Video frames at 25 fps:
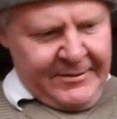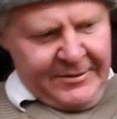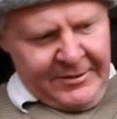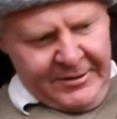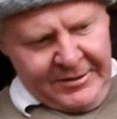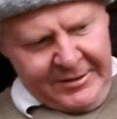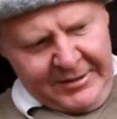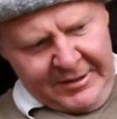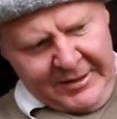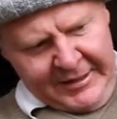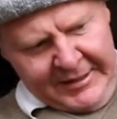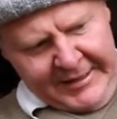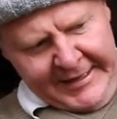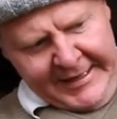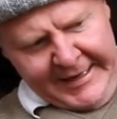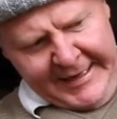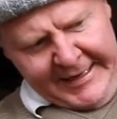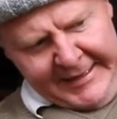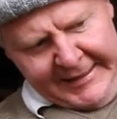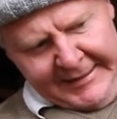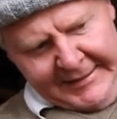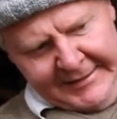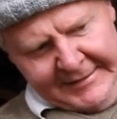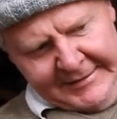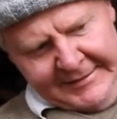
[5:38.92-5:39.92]
Jolly
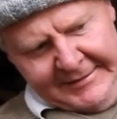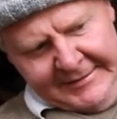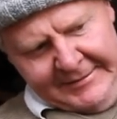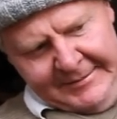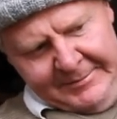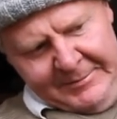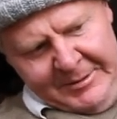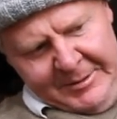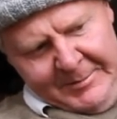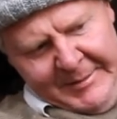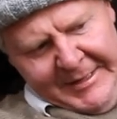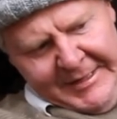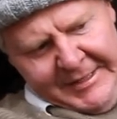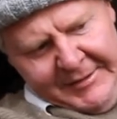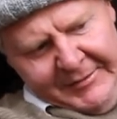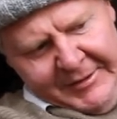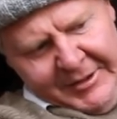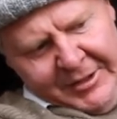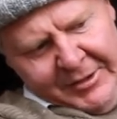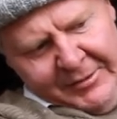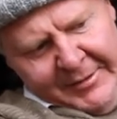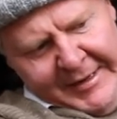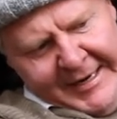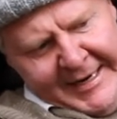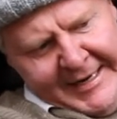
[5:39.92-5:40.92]
heck, I'm not much of a
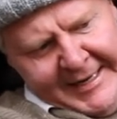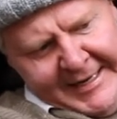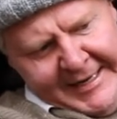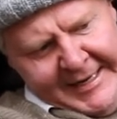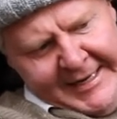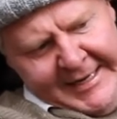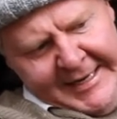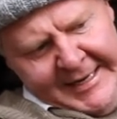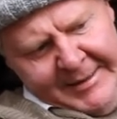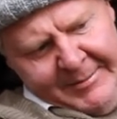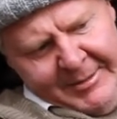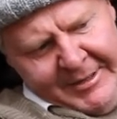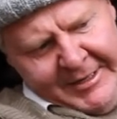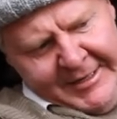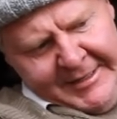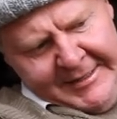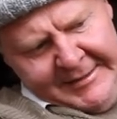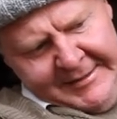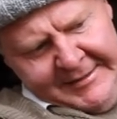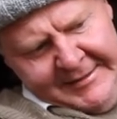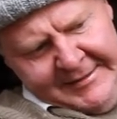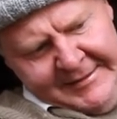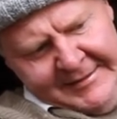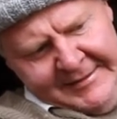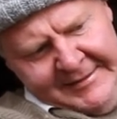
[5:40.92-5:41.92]
karate kid, am
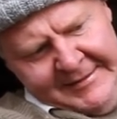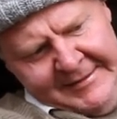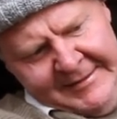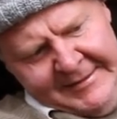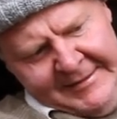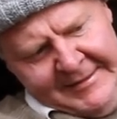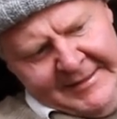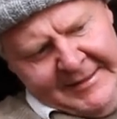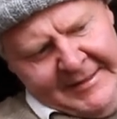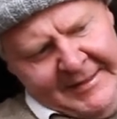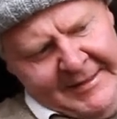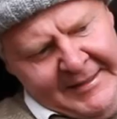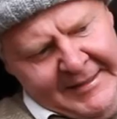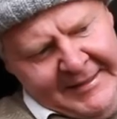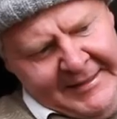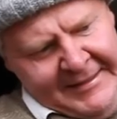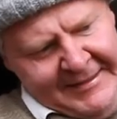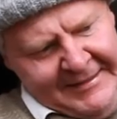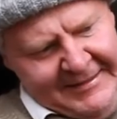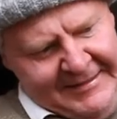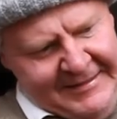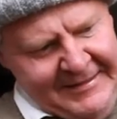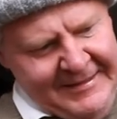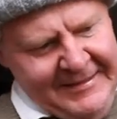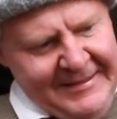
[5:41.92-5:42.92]
I?
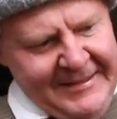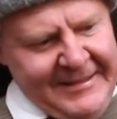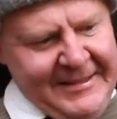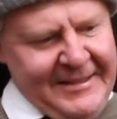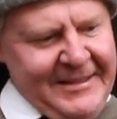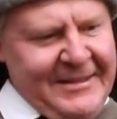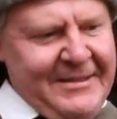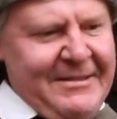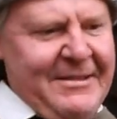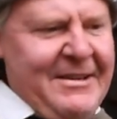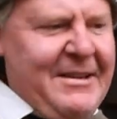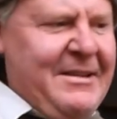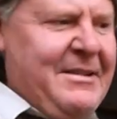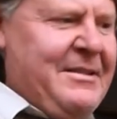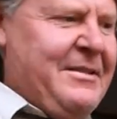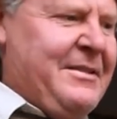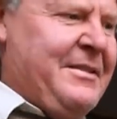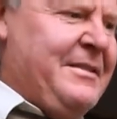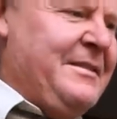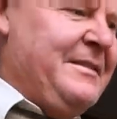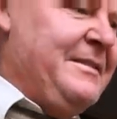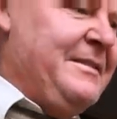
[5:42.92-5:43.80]
It's the truth.